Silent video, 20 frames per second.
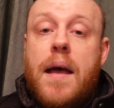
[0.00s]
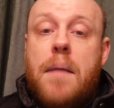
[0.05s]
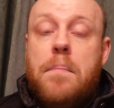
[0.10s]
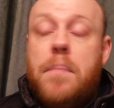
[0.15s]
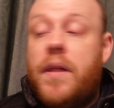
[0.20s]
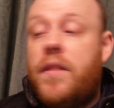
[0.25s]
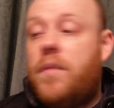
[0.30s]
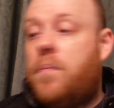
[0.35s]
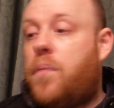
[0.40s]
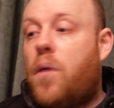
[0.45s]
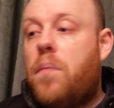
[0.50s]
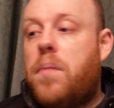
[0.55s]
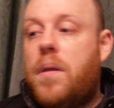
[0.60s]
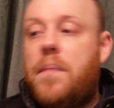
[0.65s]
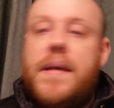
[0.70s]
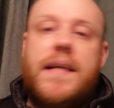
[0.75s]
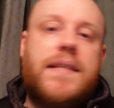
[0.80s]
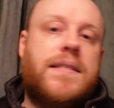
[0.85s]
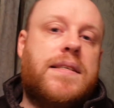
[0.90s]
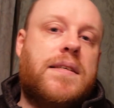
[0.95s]
But the
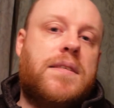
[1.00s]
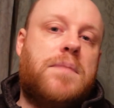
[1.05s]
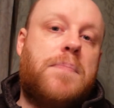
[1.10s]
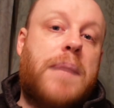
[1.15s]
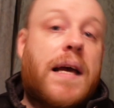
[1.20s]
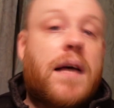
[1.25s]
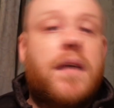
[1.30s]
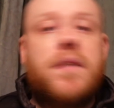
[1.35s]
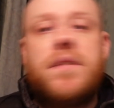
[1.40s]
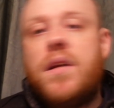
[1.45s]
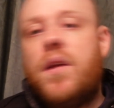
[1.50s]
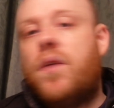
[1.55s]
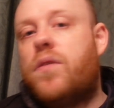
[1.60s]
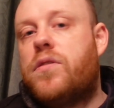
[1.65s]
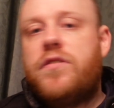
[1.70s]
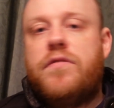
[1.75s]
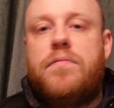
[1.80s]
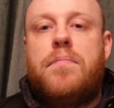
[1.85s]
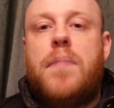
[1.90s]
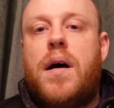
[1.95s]
problem is because a
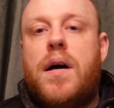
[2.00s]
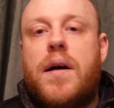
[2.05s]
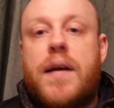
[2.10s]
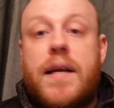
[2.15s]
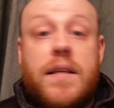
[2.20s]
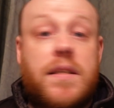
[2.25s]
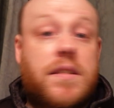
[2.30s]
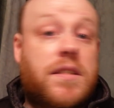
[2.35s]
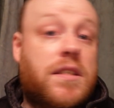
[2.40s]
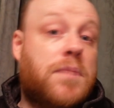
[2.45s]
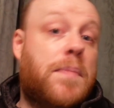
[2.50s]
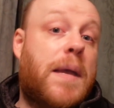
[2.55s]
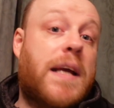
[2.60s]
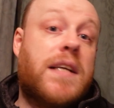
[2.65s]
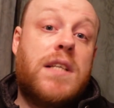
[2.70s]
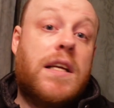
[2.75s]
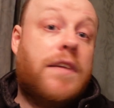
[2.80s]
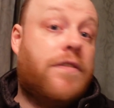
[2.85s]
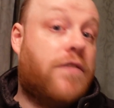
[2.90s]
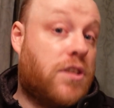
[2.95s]
lot of marketers,
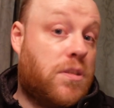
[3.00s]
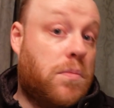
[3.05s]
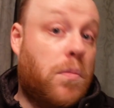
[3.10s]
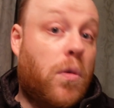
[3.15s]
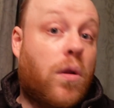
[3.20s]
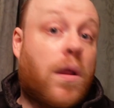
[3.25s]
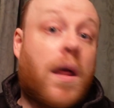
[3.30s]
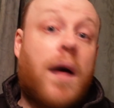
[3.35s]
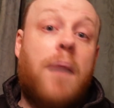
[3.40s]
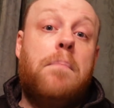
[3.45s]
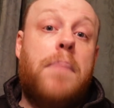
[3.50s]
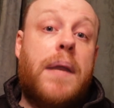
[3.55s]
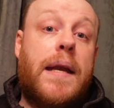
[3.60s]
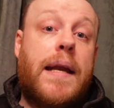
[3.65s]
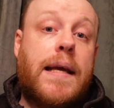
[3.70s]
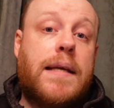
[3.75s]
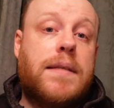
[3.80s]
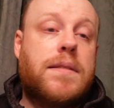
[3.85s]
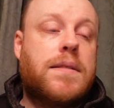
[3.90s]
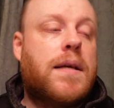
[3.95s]
especially for small
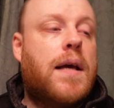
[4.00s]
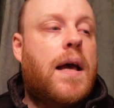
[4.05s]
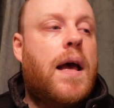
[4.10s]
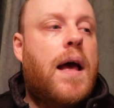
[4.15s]
companies,